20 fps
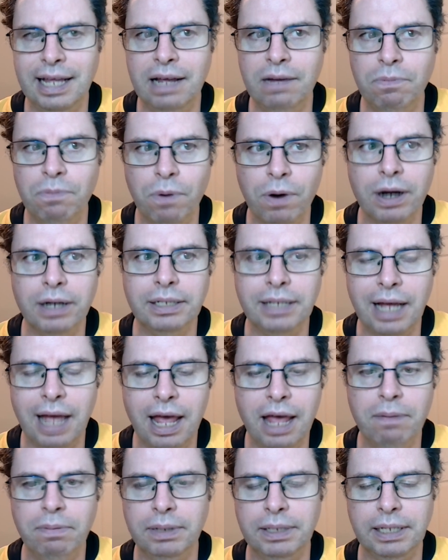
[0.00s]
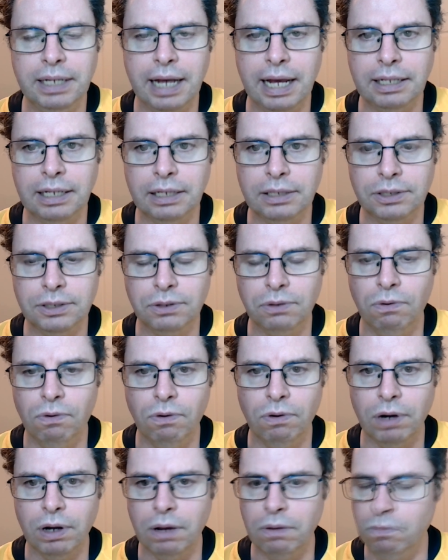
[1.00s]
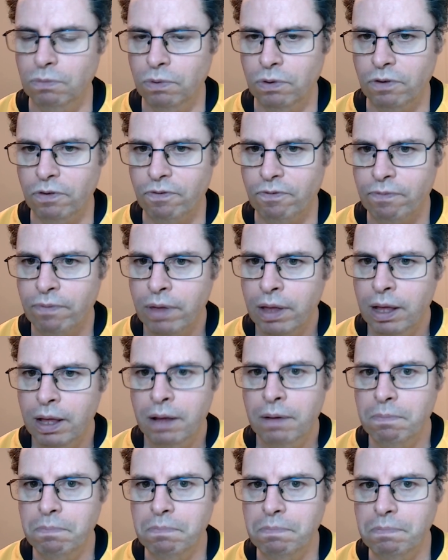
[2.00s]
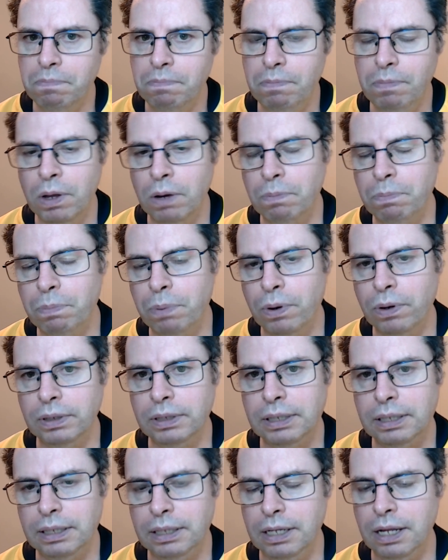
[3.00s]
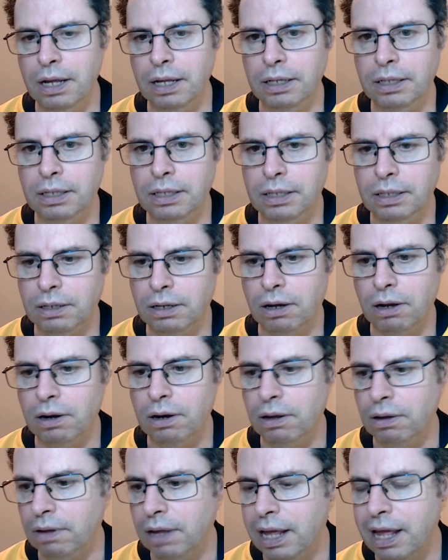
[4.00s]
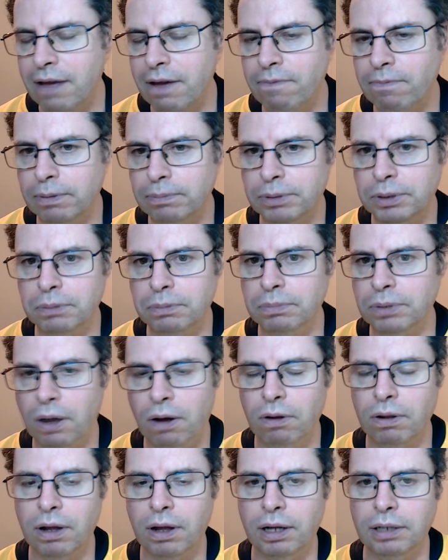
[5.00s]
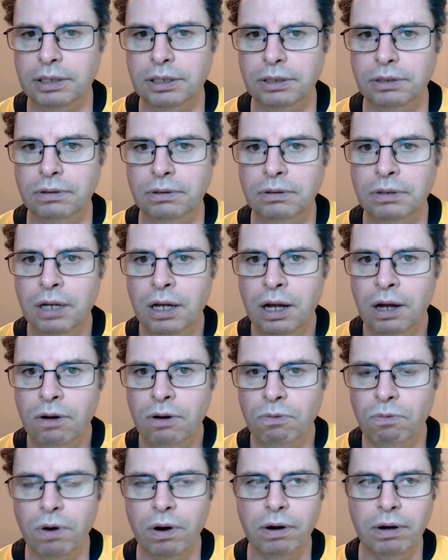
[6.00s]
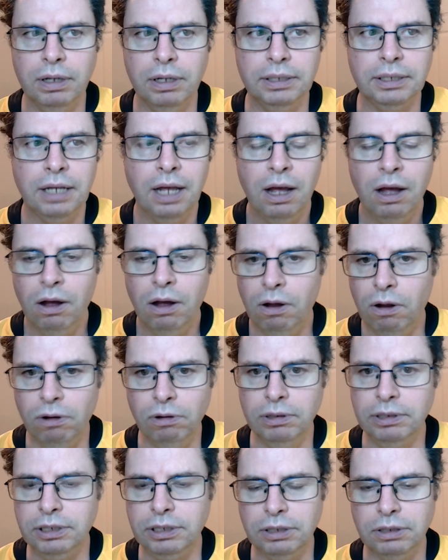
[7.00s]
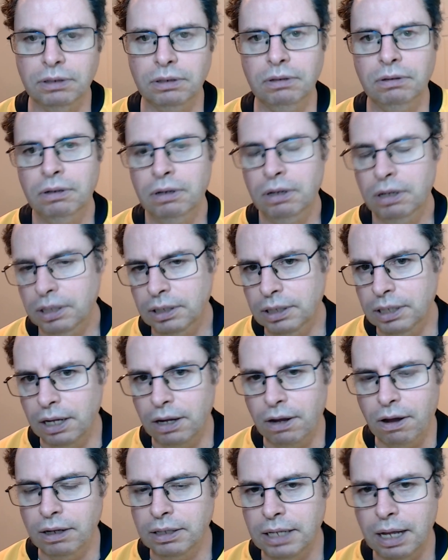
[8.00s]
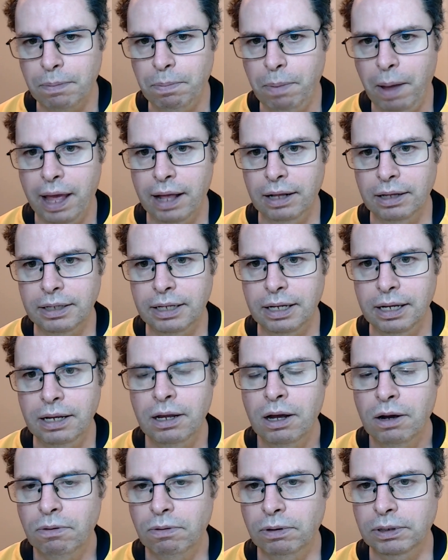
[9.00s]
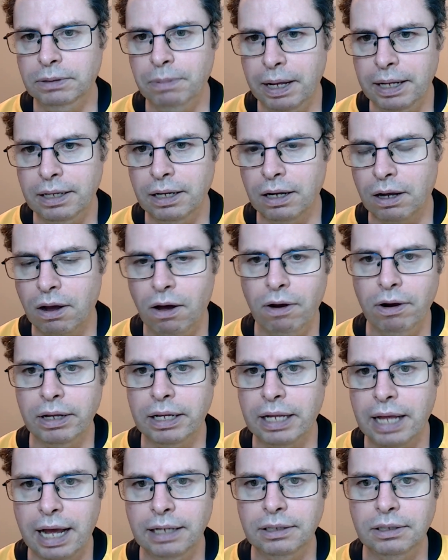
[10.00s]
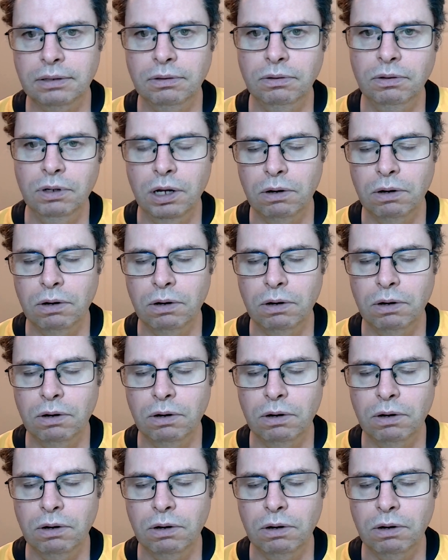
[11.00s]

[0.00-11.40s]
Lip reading: they weren't able to get that score that would have, put the kind of given them something to hold on to. Whereas Ulster, they got that penalty, which meant that Connacht had,